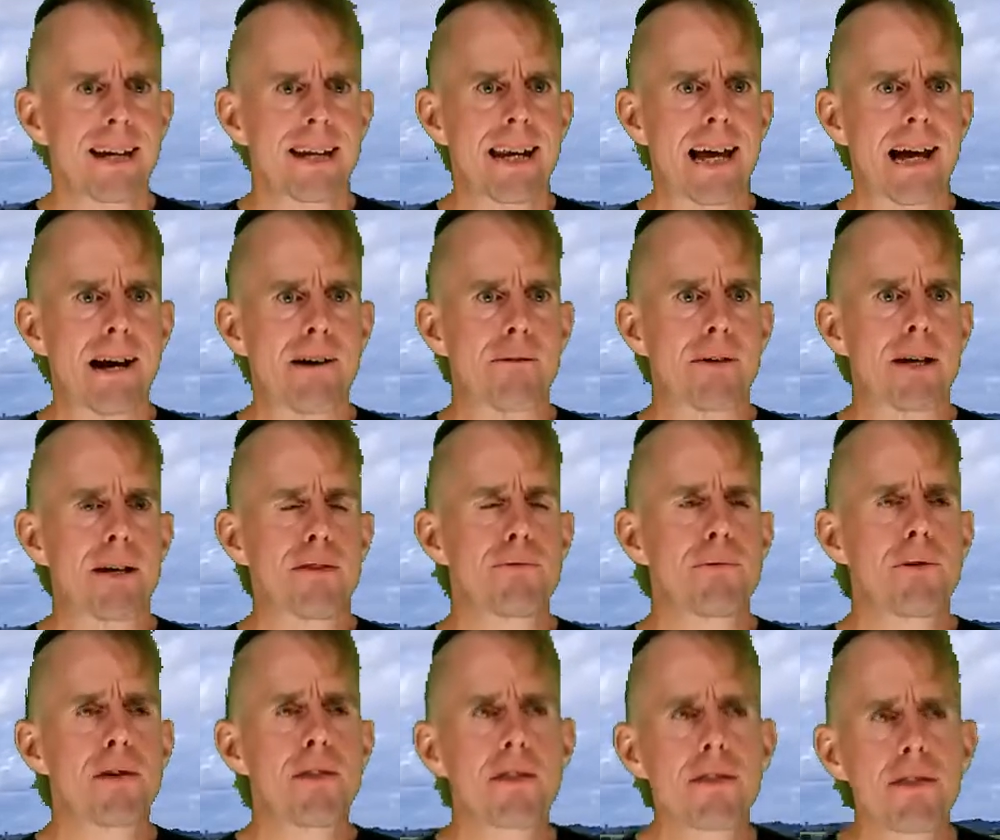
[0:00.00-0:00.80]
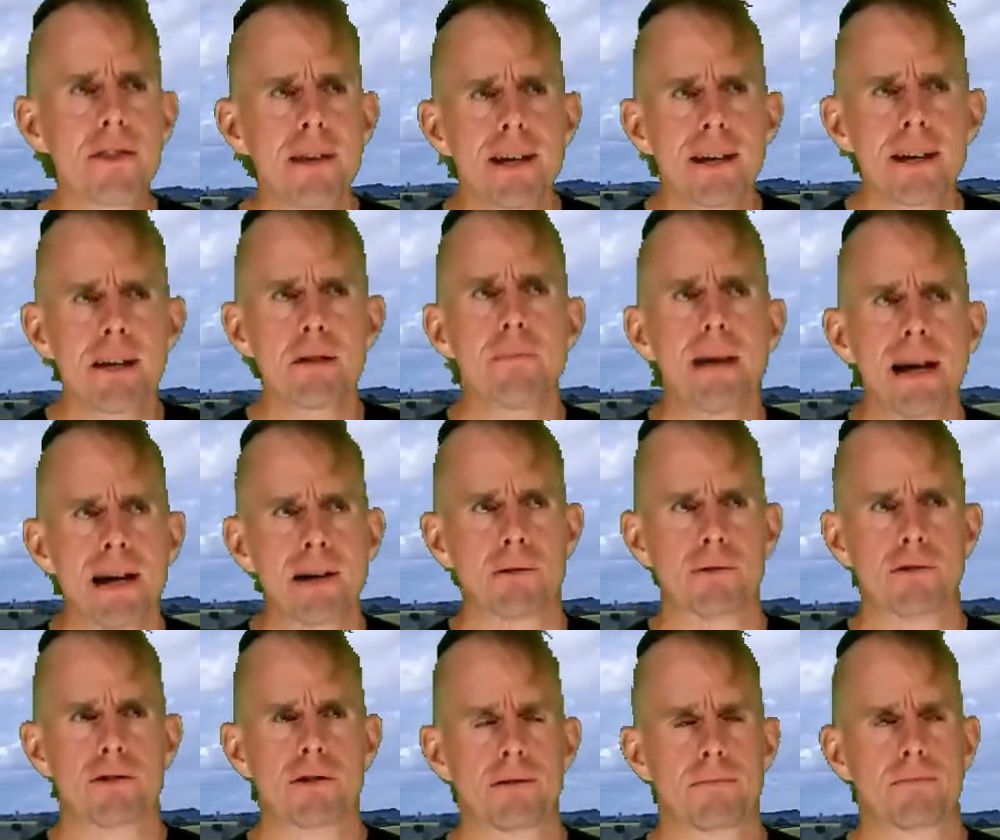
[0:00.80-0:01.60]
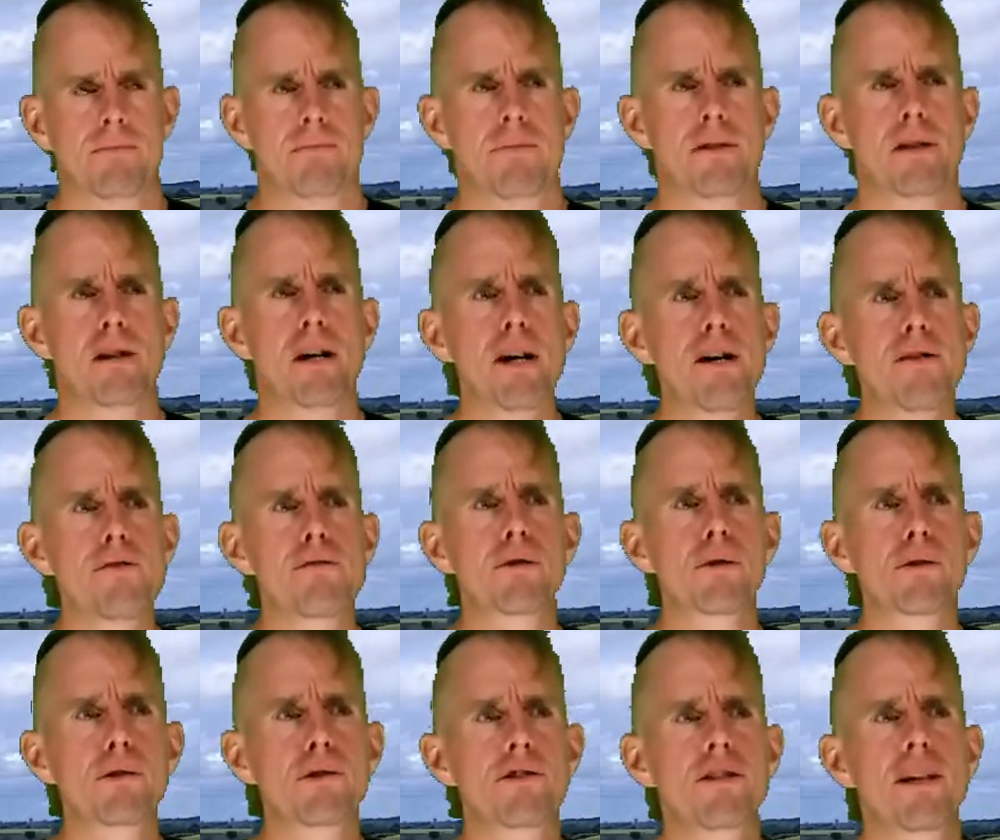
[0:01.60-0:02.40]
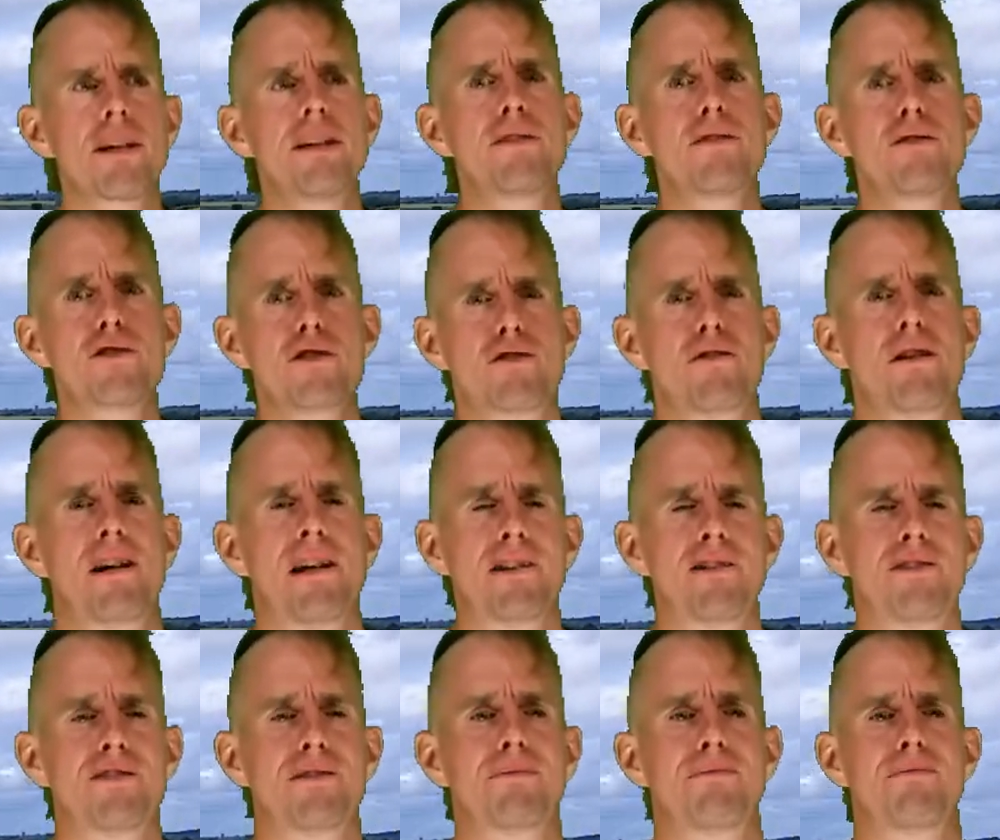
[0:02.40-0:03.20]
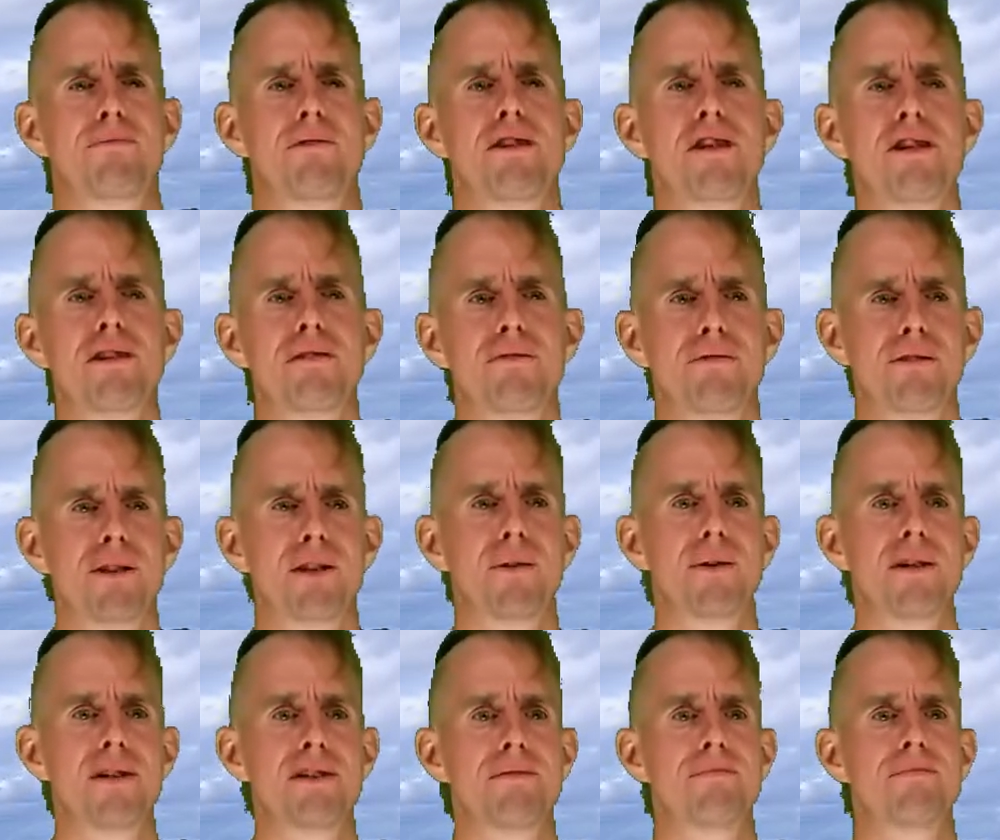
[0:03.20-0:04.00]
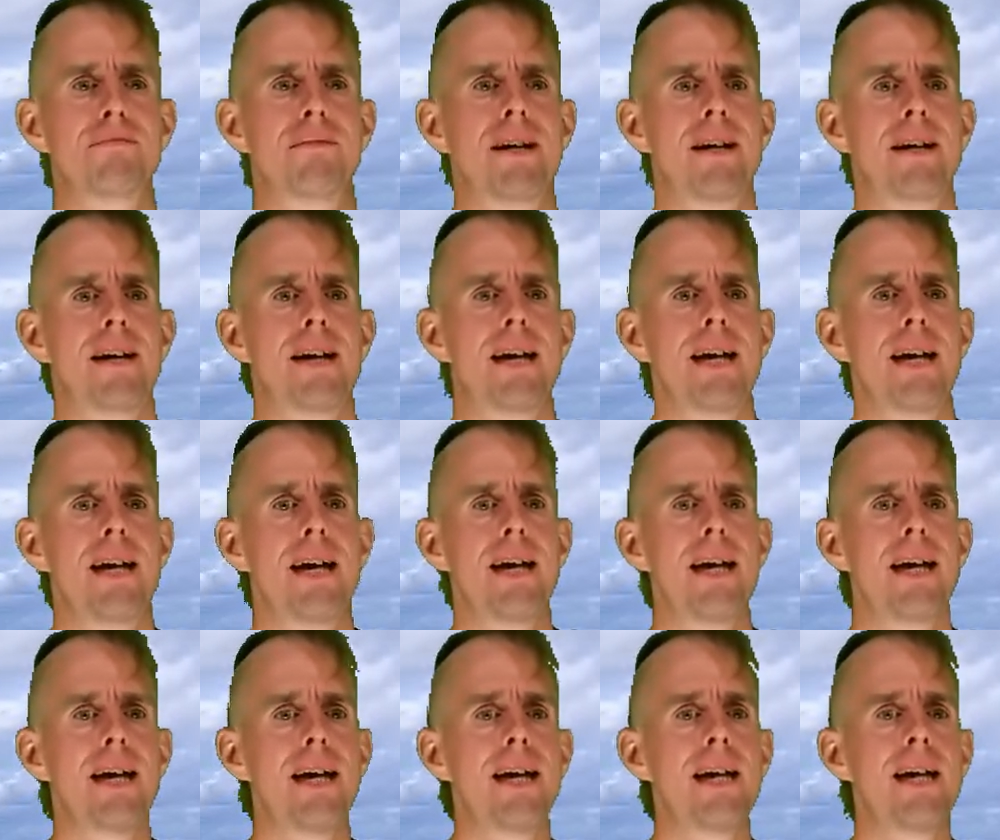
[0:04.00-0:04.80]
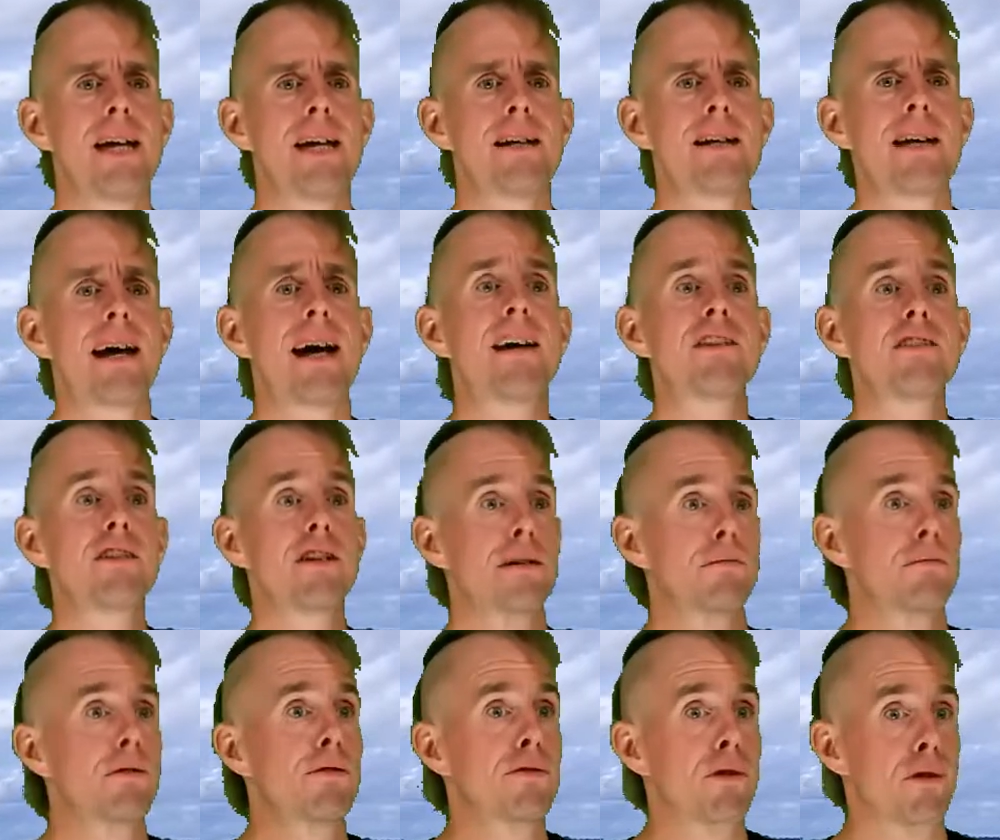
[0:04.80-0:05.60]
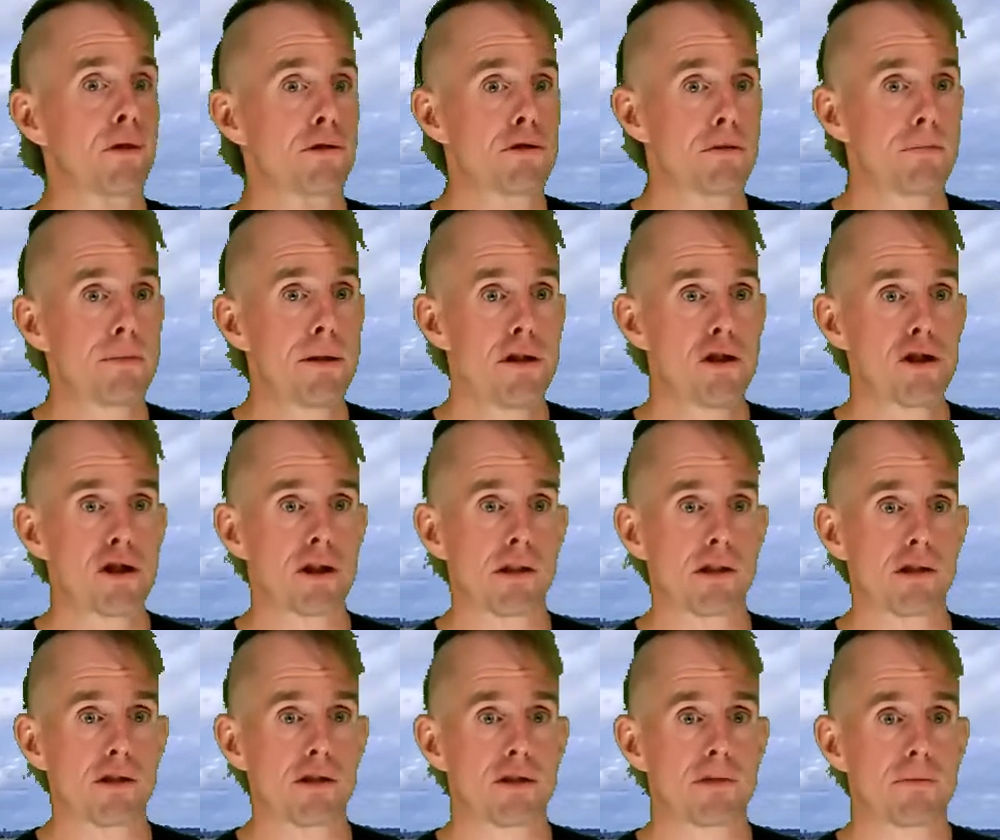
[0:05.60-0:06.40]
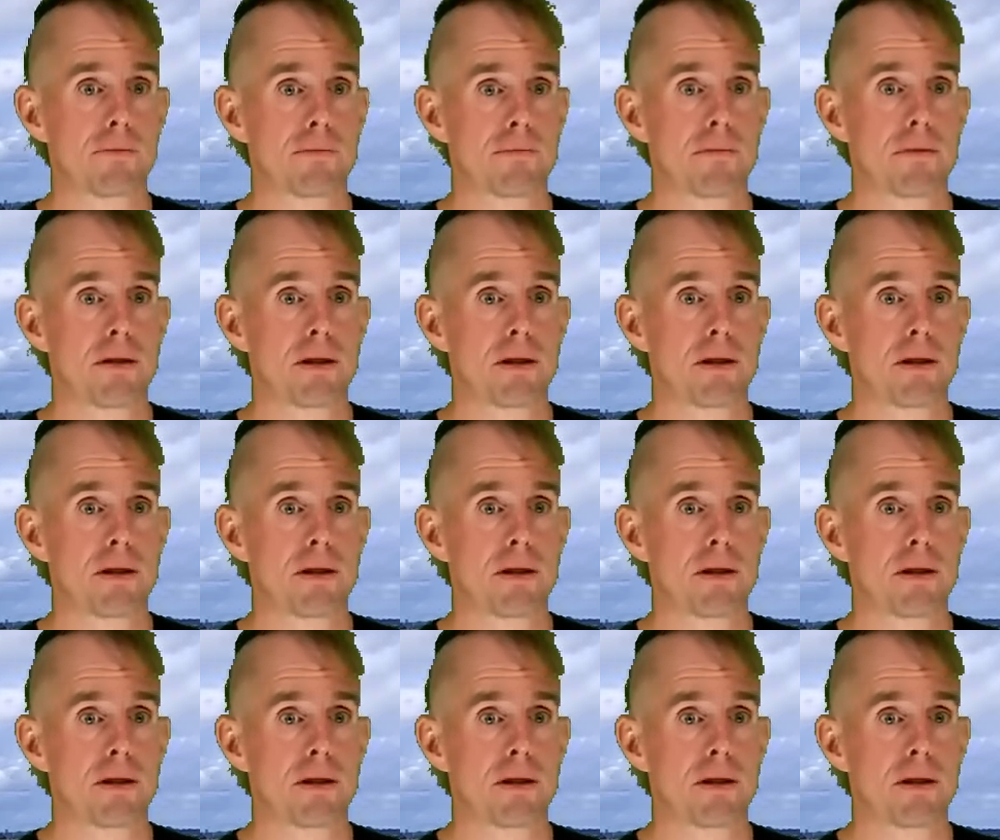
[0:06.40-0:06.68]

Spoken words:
Now, if we think about the overall state of stress within a fluid, it has a number of contributions.